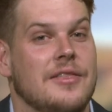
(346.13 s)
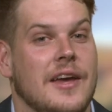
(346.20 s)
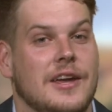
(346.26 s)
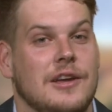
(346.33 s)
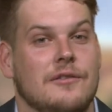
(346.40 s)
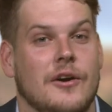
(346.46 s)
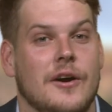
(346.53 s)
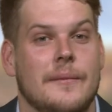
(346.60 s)

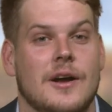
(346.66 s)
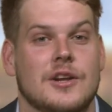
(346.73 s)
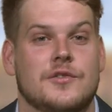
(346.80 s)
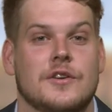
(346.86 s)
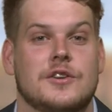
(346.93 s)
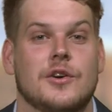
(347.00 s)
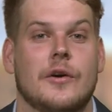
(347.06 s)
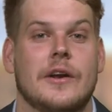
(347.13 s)
Thank you very much
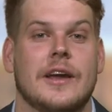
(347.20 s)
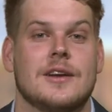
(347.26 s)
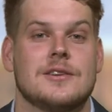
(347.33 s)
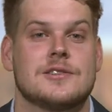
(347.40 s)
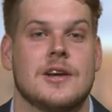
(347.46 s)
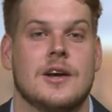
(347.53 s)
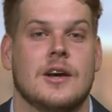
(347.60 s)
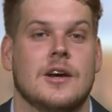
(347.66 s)
for joining
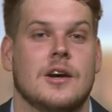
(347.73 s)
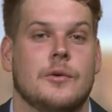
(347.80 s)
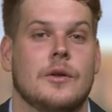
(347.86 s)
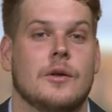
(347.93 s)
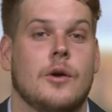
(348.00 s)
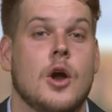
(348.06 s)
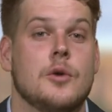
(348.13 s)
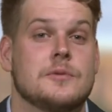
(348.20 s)
us.
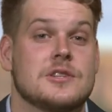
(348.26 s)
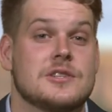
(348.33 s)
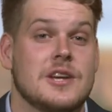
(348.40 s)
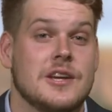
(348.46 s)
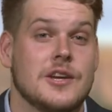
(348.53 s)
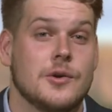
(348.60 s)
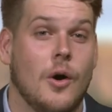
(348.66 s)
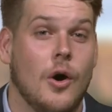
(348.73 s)
We hope to
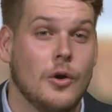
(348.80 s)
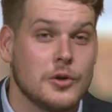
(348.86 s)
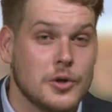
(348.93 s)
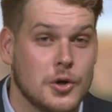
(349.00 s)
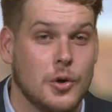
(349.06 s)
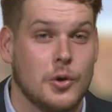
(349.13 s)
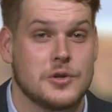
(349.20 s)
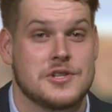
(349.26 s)
see you on
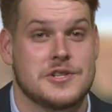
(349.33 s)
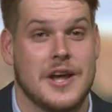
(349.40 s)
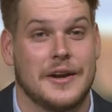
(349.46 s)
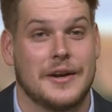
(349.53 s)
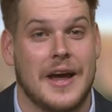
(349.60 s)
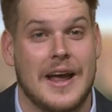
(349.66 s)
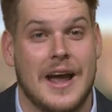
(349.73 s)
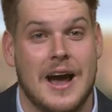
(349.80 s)
course
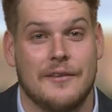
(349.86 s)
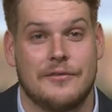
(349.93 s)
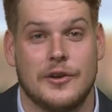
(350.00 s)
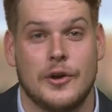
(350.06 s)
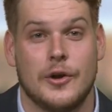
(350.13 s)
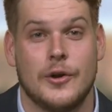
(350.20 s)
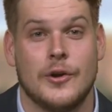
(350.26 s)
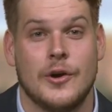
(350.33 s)
Sunday
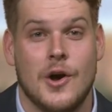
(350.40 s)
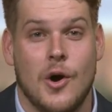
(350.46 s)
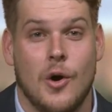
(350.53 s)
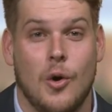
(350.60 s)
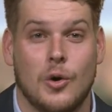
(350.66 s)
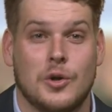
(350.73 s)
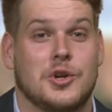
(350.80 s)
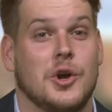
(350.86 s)
afternoon
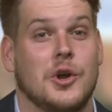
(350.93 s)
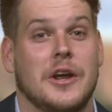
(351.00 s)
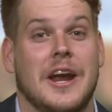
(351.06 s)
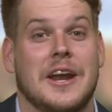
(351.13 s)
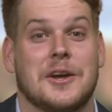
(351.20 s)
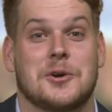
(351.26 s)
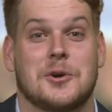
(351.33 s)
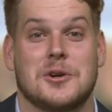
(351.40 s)
or
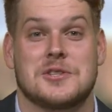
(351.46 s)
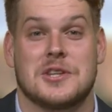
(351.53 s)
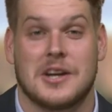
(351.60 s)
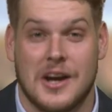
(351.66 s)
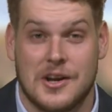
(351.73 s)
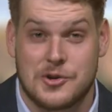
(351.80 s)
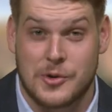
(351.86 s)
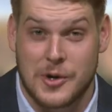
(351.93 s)
tuning in across the
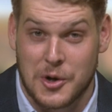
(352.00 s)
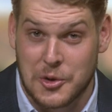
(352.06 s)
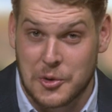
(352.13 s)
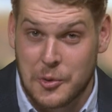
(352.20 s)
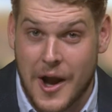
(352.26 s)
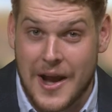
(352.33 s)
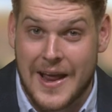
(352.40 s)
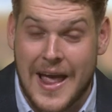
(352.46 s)
country on the
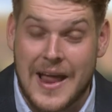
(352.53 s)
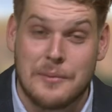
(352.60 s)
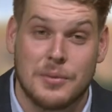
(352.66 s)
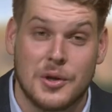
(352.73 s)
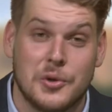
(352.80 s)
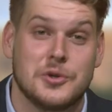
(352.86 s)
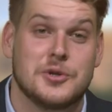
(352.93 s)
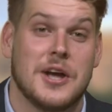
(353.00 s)
red and
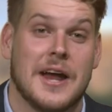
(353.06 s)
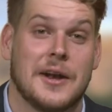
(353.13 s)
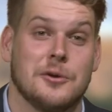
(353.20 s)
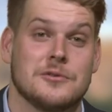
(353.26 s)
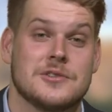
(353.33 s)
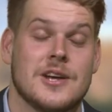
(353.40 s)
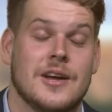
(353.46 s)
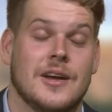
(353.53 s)
blue
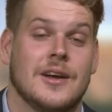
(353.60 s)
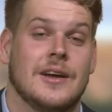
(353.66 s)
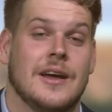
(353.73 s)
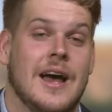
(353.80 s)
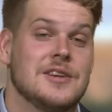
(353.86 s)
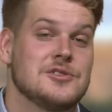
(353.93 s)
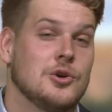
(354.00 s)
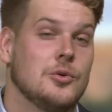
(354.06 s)
channels.
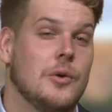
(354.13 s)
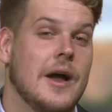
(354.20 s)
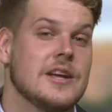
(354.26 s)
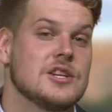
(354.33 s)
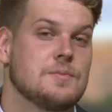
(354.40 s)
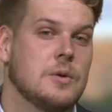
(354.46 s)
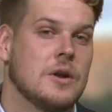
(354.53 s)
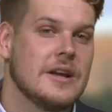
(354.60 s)
As
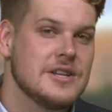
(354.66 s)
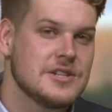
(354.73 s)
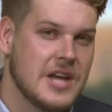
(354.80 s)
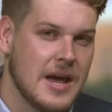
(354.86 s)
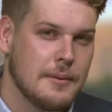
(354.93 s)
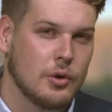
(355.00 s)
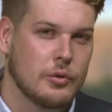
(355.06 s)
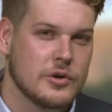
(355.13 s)
always, please
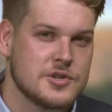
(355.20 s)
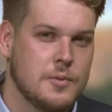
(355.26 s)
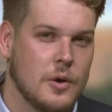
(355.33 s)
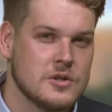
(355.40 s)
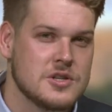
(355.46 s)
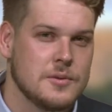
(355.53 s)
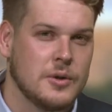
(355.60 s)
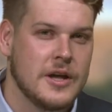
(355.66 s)
gamble
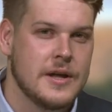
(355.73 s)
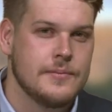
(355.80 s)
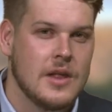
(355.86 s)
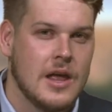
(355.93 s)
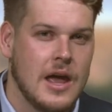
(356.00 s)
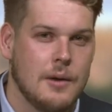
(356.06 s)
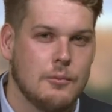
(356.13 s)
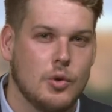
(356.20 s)
responsibly,
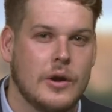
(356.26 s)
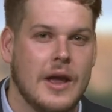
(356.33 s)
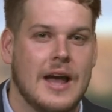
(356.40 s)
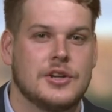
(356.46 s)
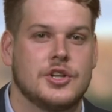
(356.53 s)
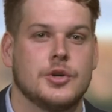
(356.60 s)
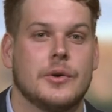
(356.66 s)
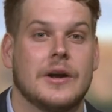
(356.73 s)
and we'll
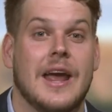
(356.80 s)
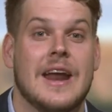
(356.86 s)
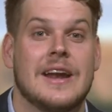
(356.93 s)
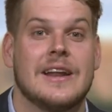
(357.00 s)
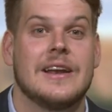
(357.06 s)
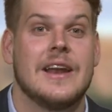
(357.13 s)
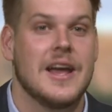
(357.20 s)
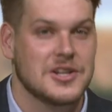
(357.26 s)
catch you again
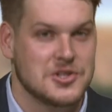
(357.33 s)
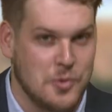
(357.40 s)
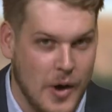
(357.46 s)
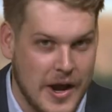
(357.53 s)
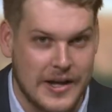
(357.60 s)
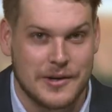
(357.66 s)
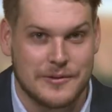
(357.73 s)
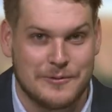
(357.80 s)
next
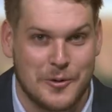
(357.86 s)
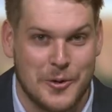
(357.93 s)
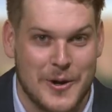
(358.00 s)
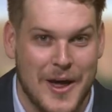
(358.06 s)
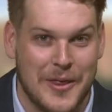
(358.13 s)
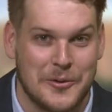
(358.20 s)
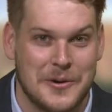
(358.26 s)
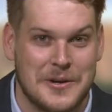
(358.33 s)
week for
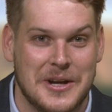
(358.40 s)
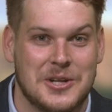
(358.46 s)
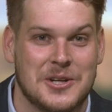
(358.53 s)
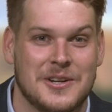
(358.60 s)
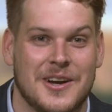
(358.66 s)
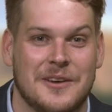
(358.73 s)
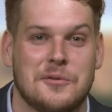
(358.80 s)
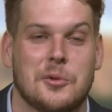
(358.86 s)
another
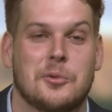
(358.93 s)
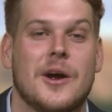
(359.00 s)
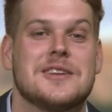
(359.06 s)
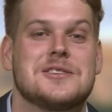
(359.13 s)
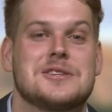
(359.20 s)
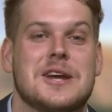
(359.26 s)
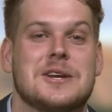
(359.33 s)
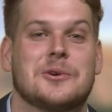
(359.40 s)
edition of the
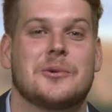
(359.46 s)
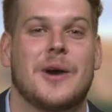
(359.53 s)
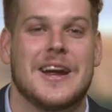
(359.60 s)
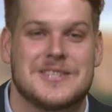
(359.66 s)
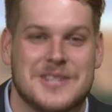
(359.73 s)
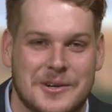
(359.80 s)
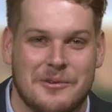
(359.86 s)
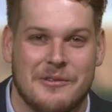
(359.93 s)
Red Centre
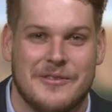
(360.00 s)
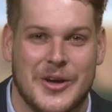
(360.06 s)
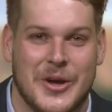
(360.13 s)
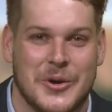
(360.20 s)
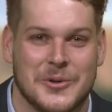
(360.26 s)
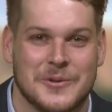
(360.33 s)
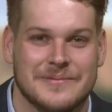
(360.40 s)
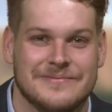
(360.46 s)
Racing
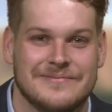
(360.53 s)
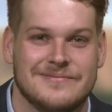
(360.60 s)
Review.